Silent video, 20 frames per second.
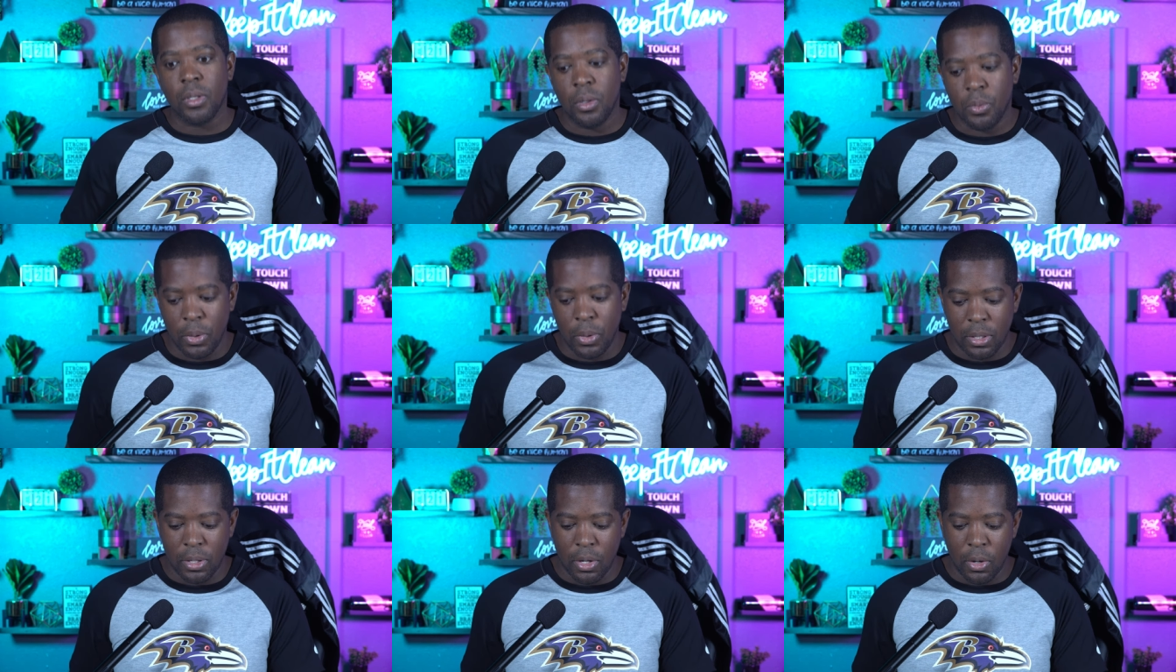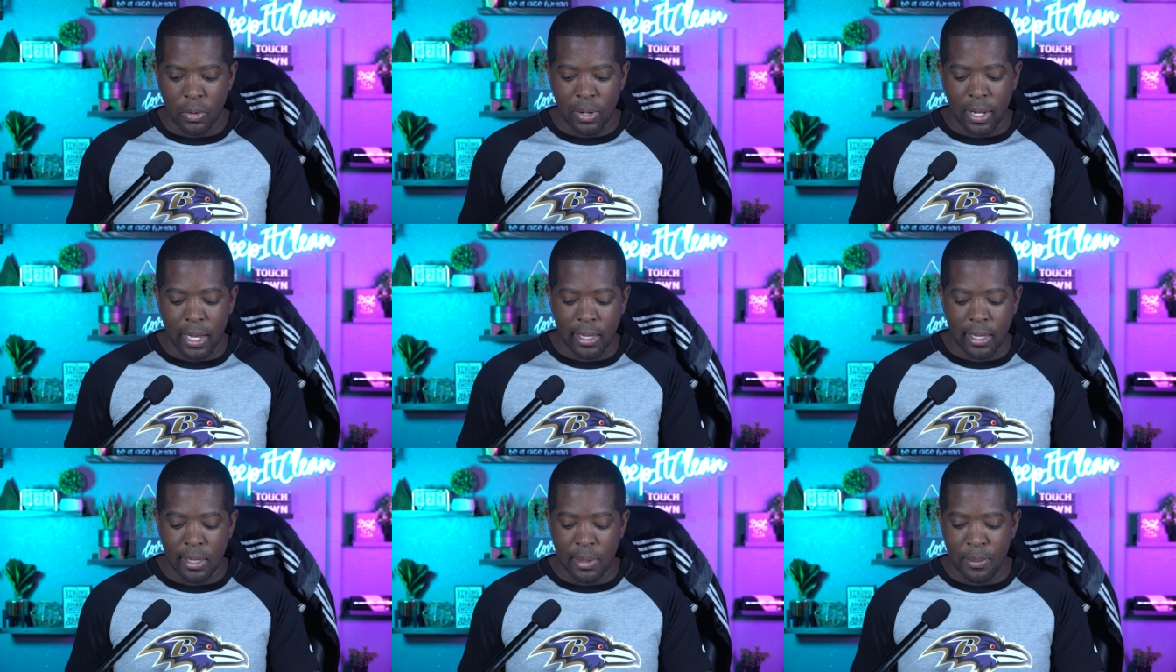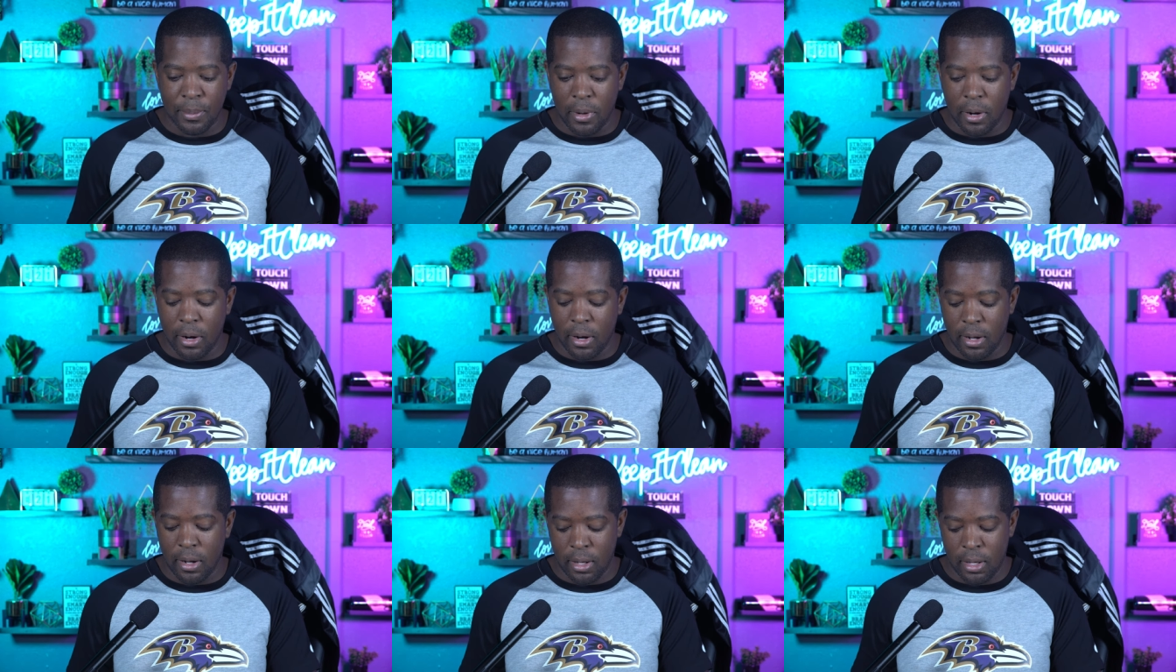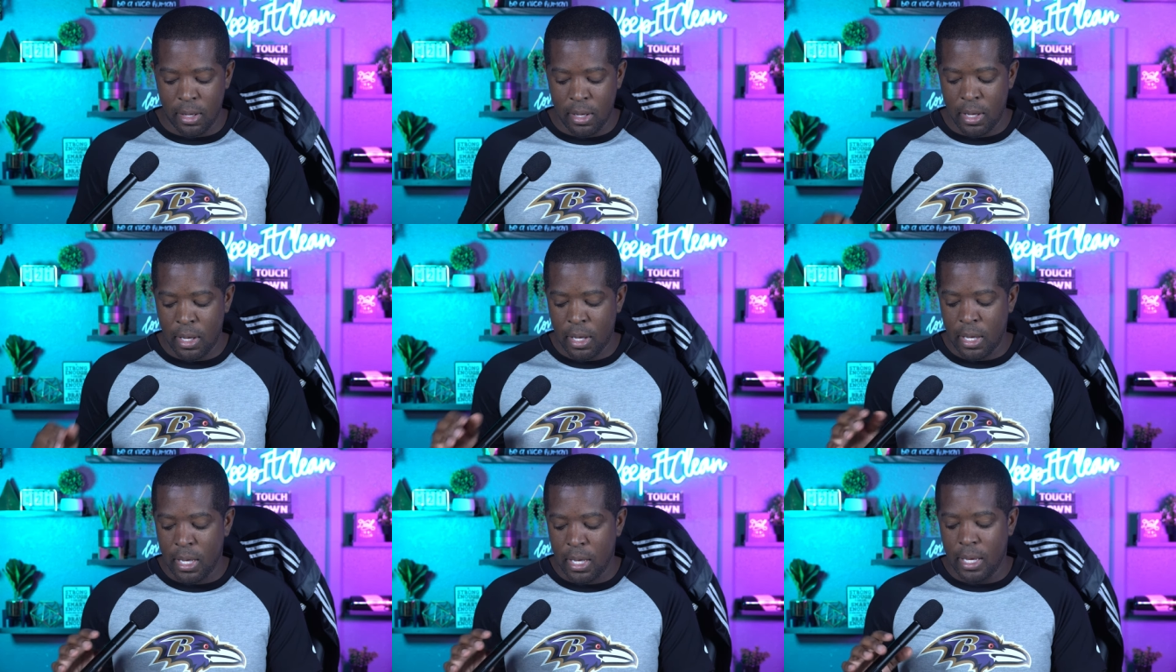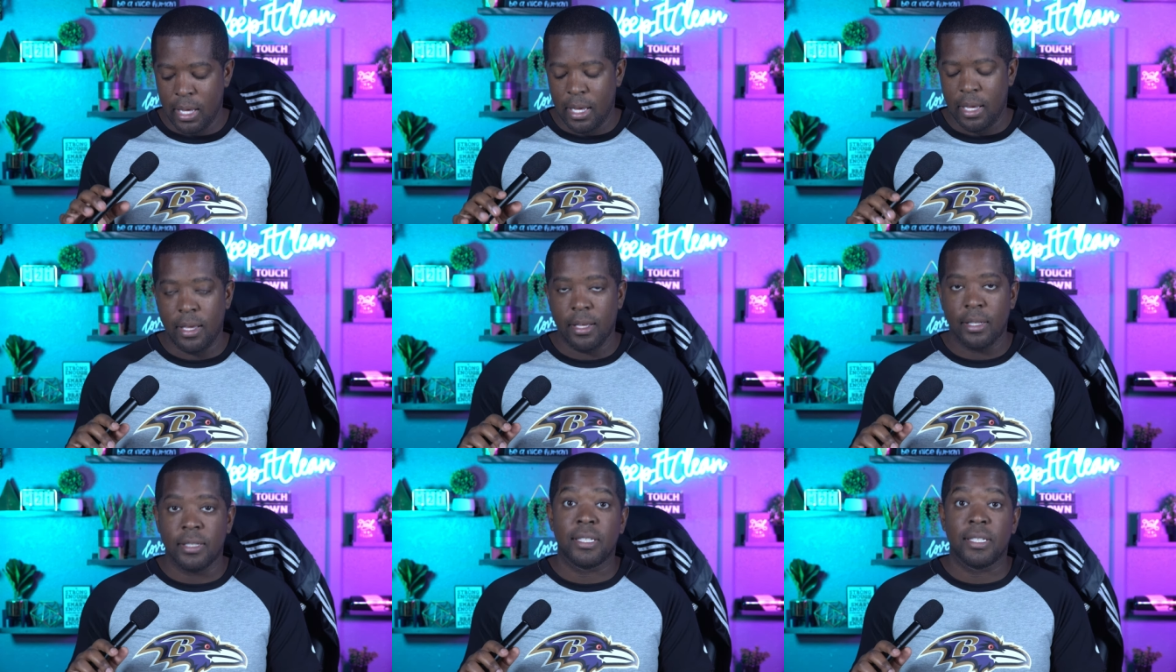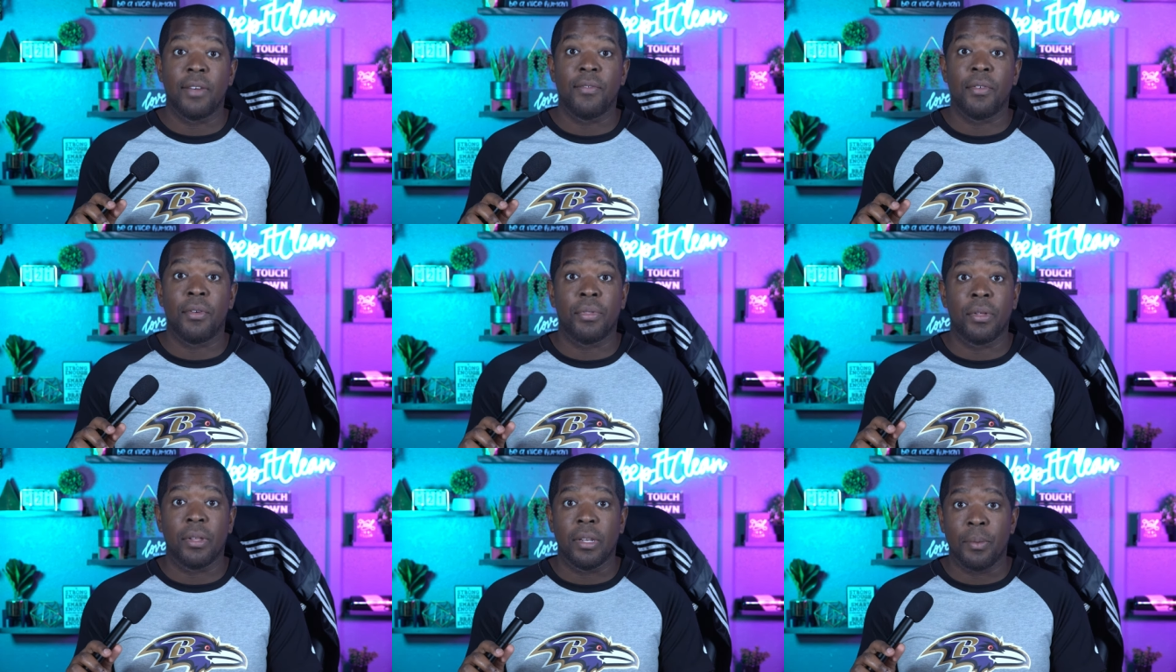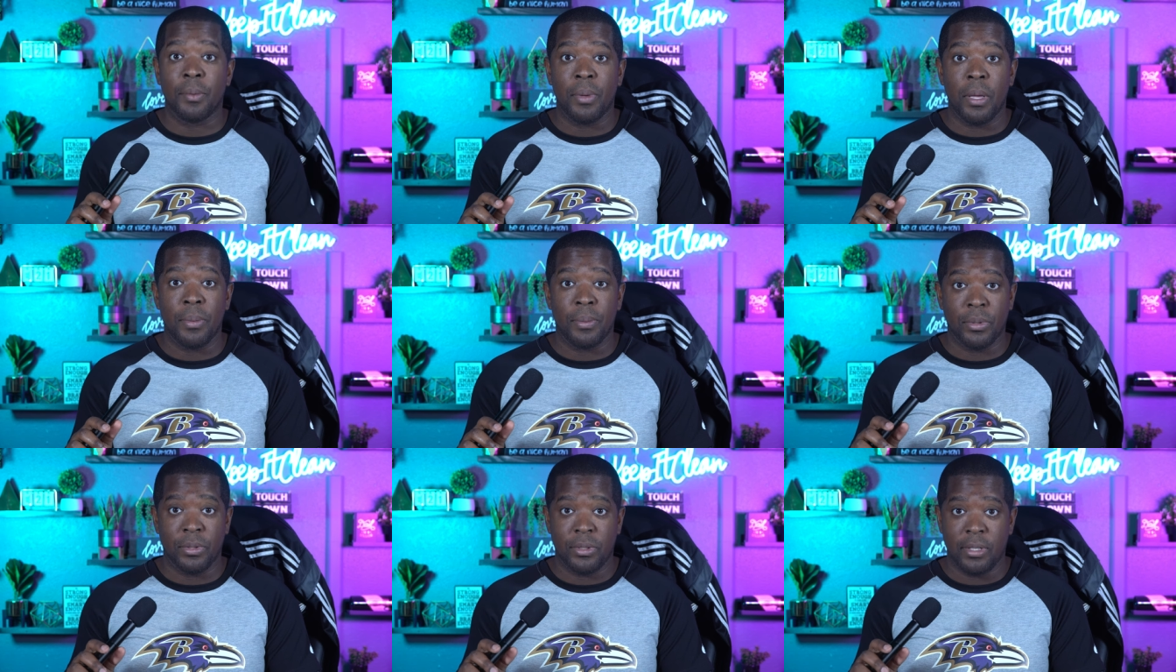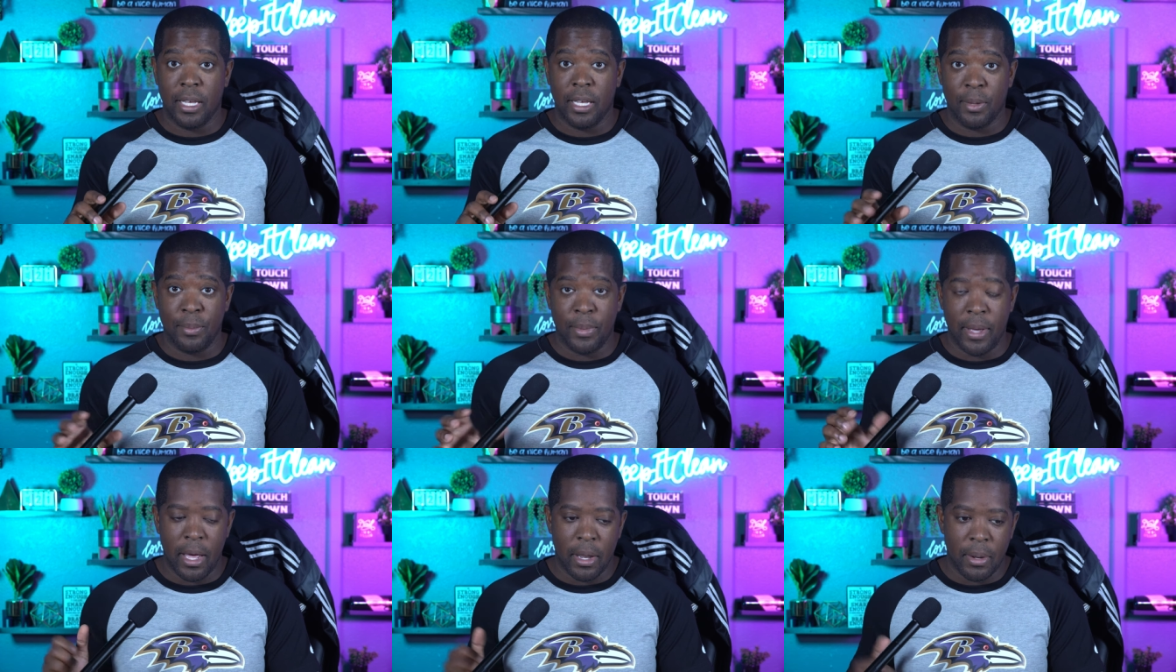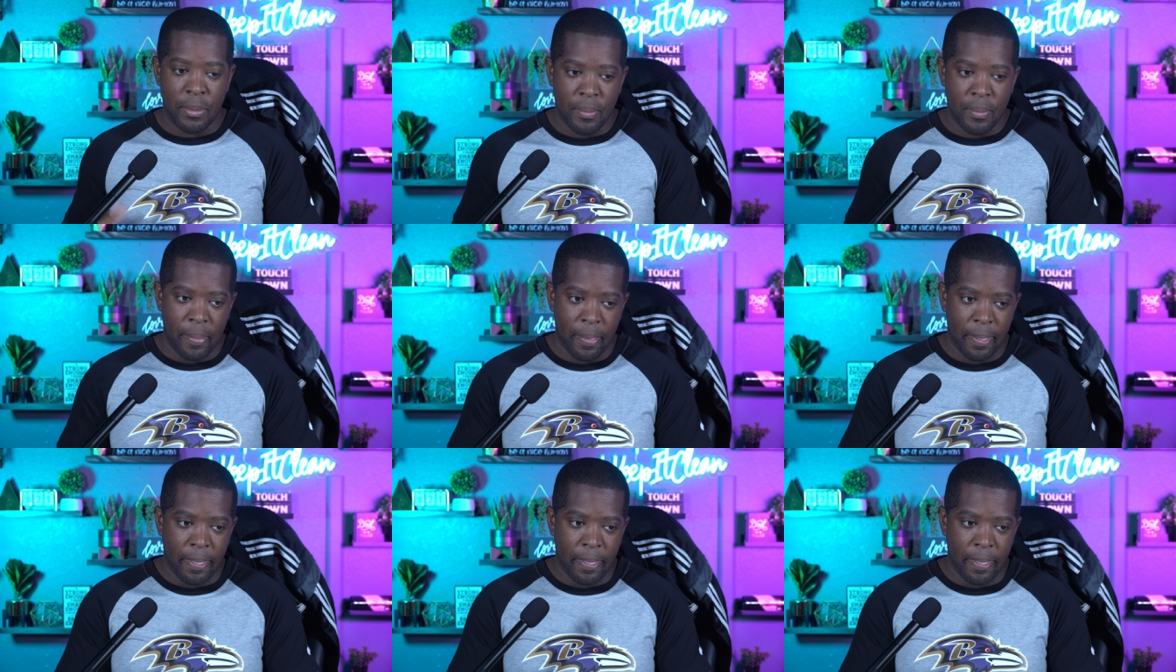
we know that Lamar, he hears everything that people say about him.